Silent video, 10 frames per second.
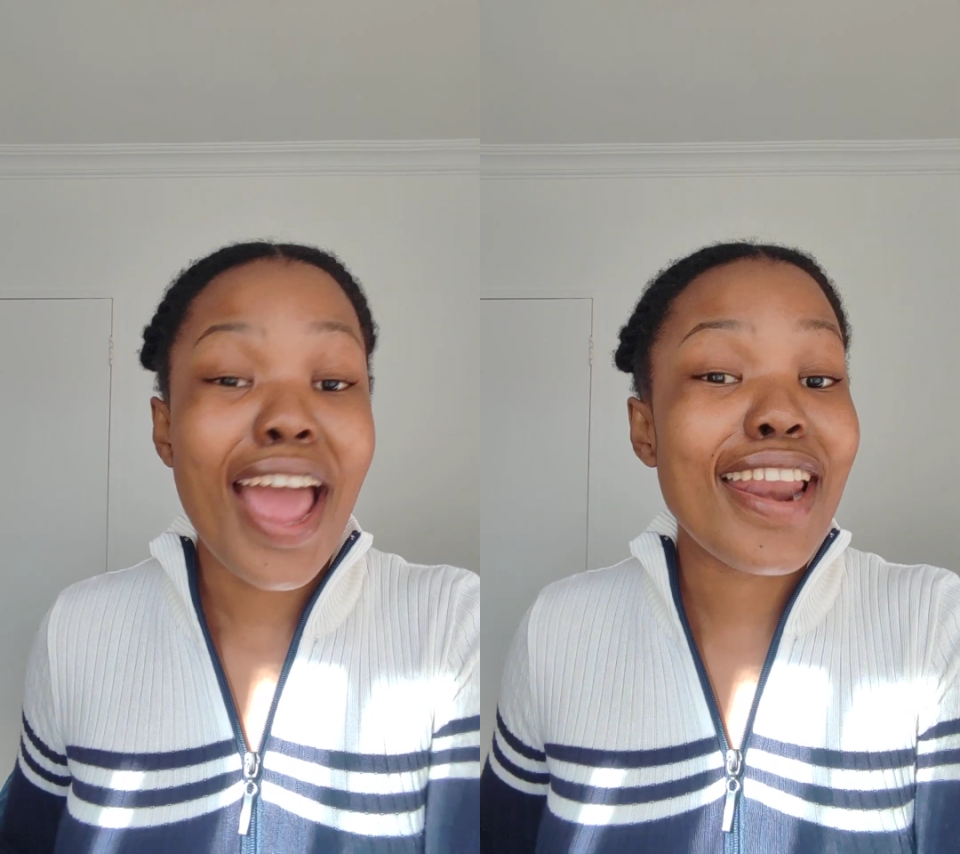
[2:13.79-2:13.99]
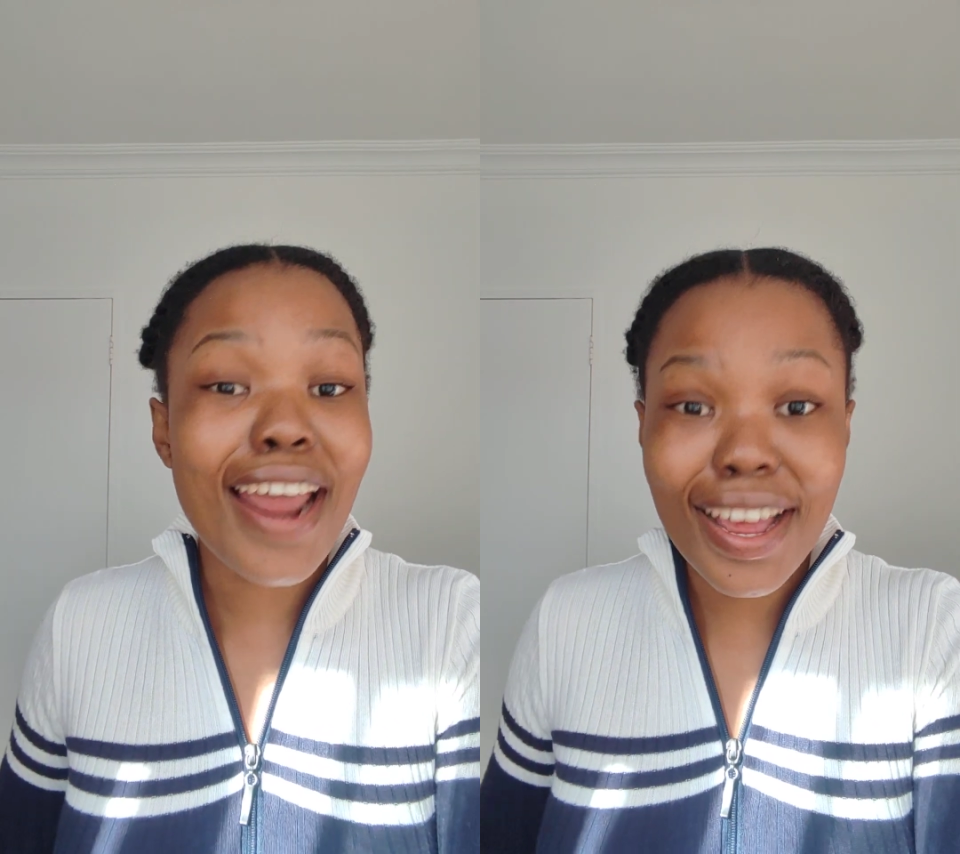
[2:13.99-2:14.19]

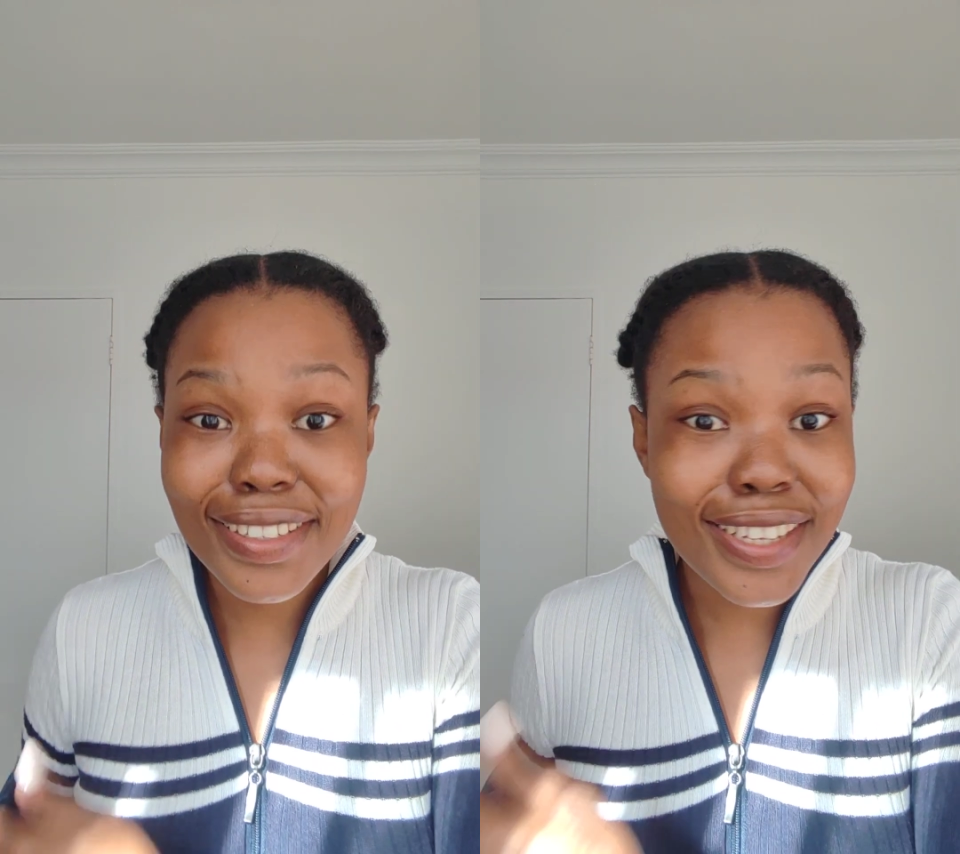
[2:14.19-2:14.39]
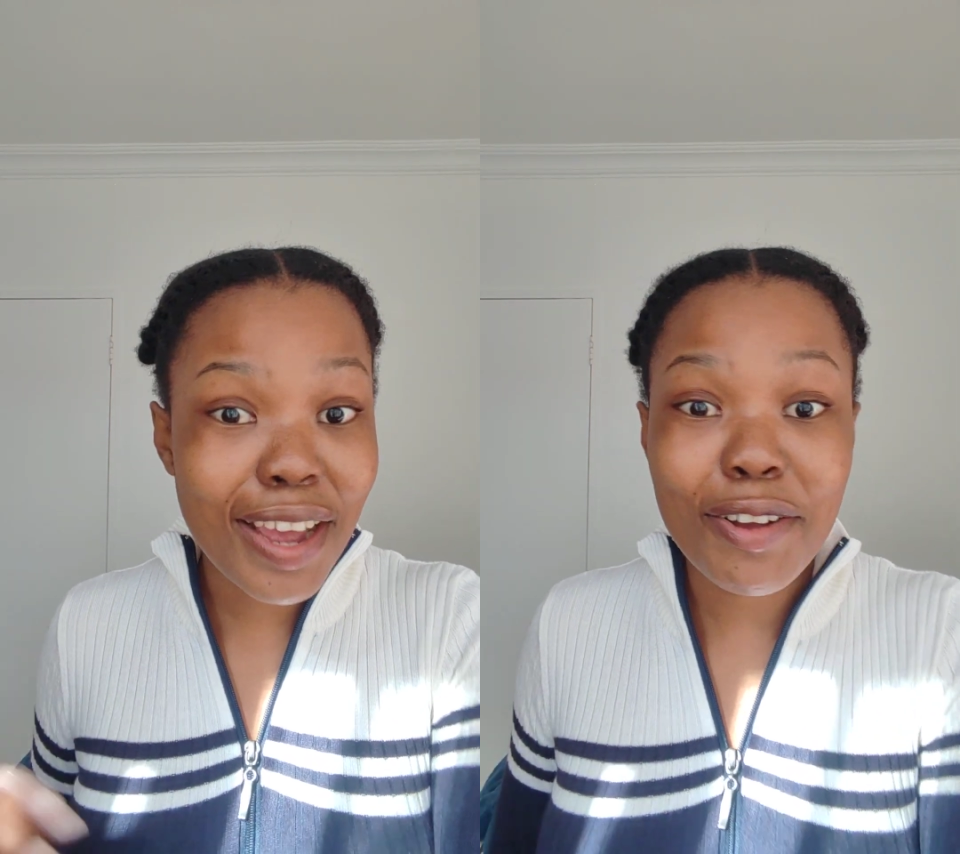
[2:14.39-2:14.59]
and
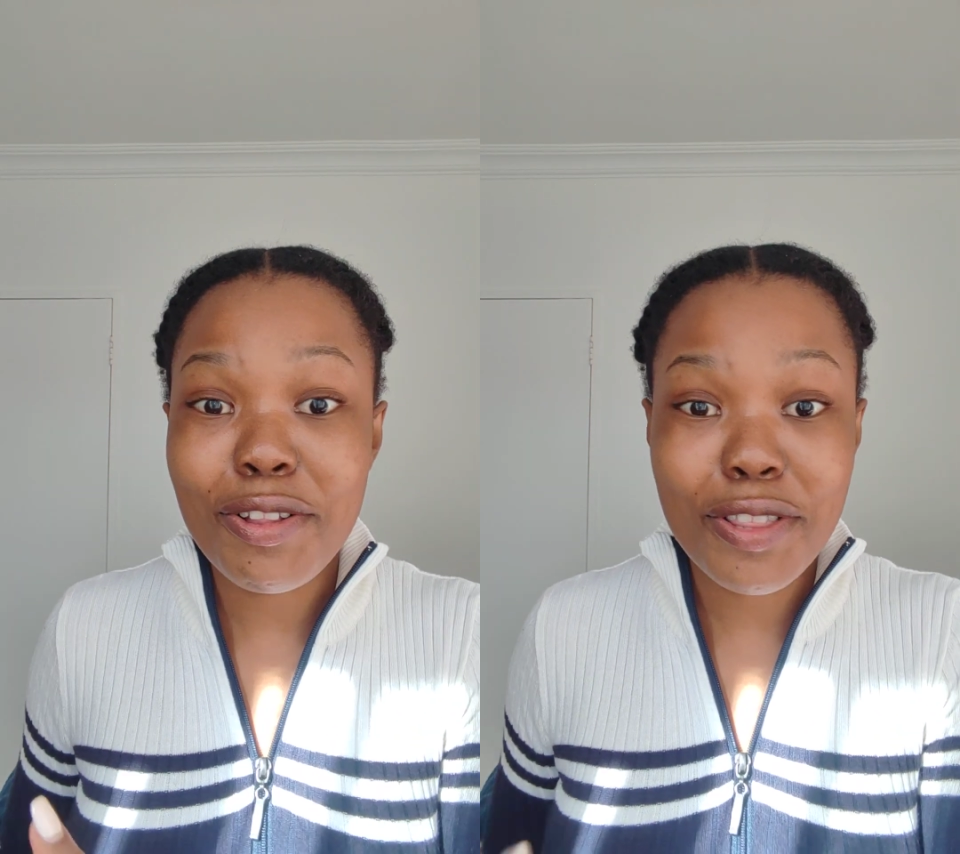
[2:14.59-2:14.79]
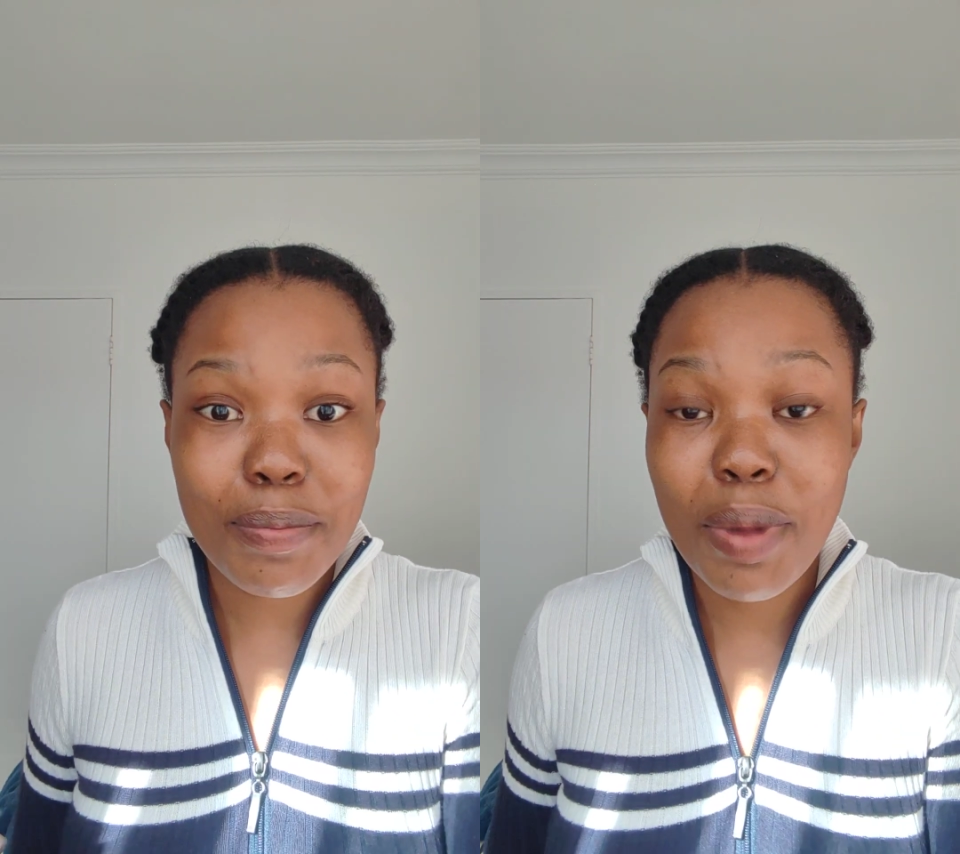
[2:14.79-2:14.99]

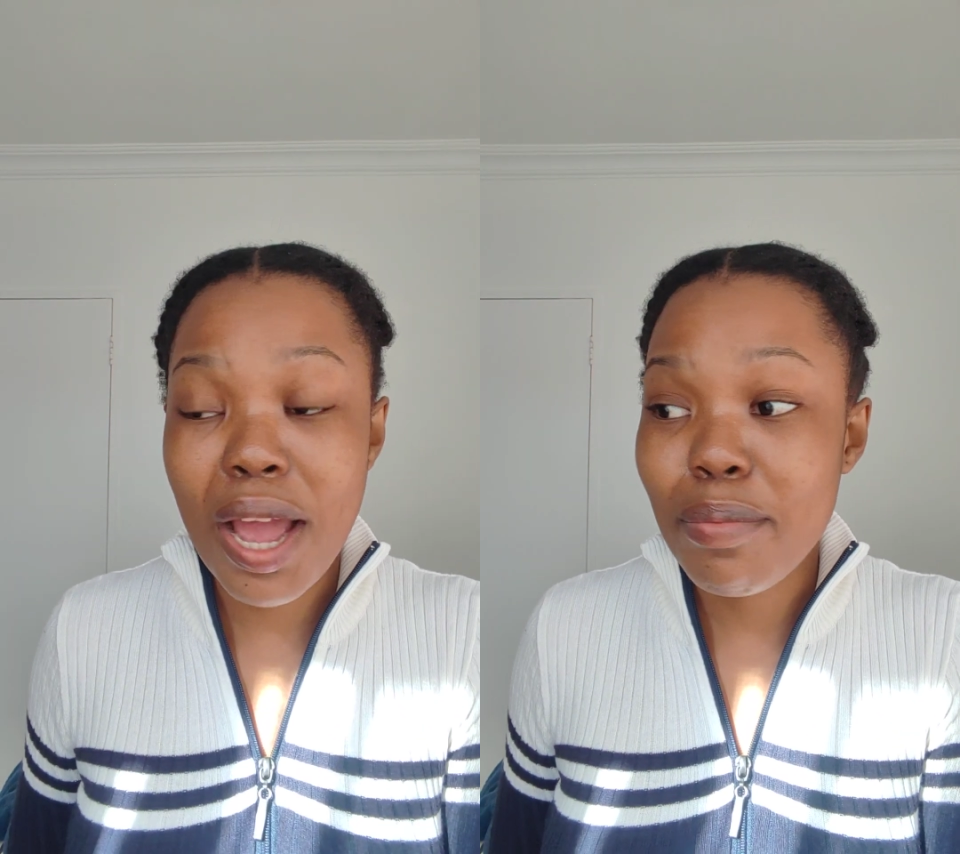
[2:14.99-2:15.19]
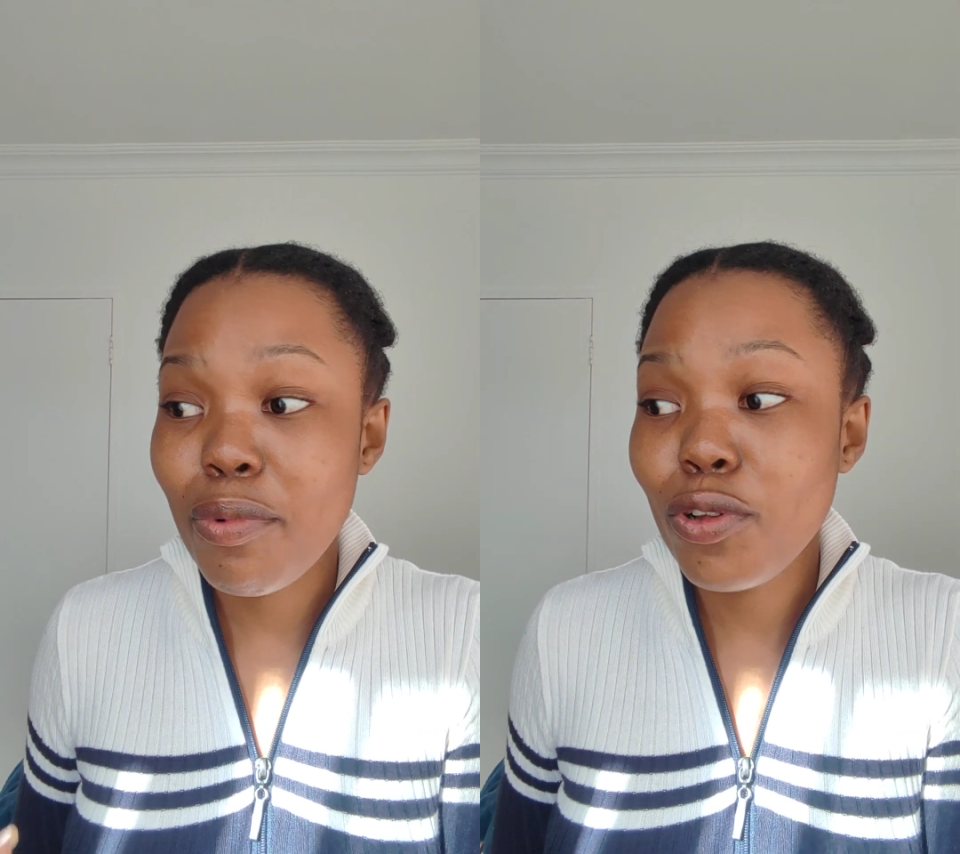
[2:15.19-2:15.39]
untangle the pipe.